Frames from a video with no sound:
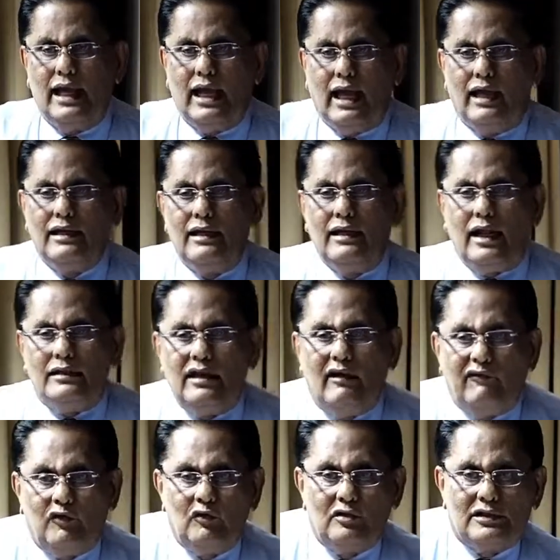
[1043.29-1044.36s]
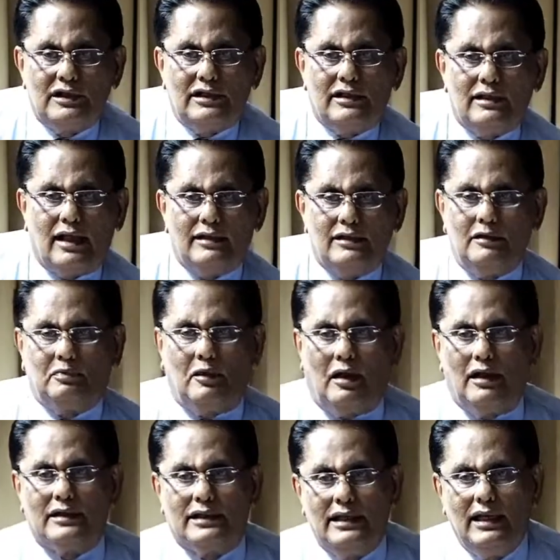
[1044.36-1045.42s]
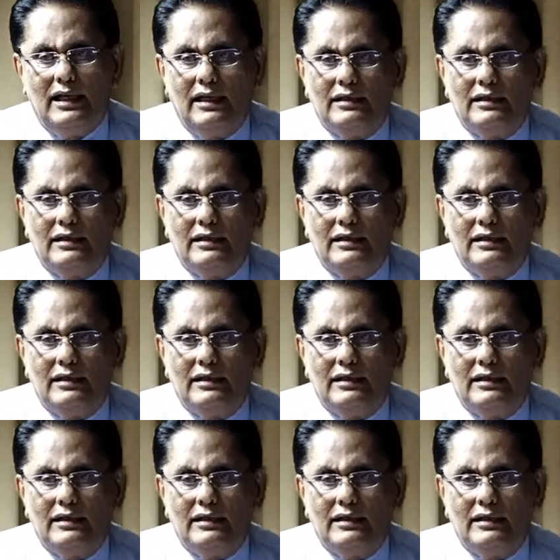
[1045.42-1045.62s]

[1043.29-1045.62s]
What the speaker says: and another foot in another party,